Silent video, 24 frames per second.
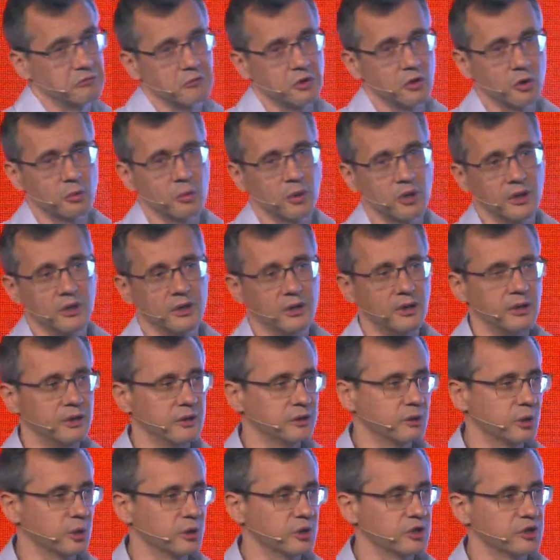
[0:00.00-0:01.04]
normally in
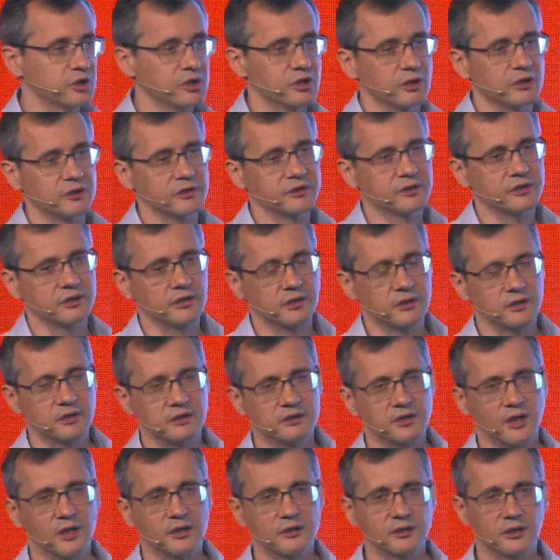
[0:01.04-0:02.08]
traditional
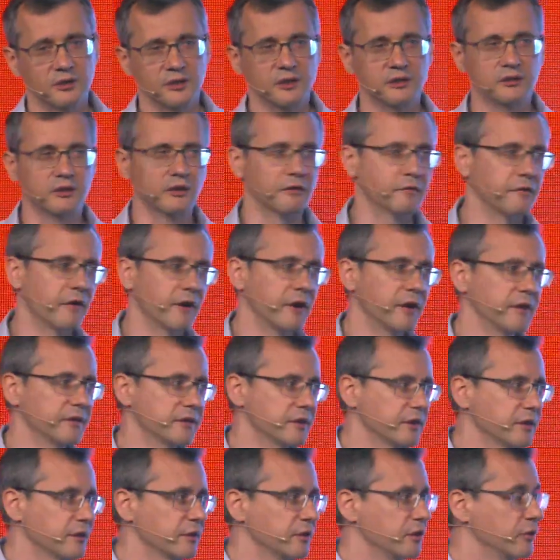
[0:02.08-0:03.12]
standard
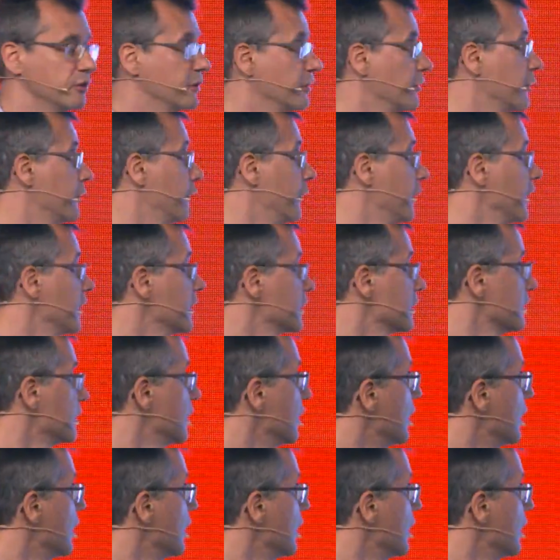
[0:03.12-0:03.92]
interfaces using fixed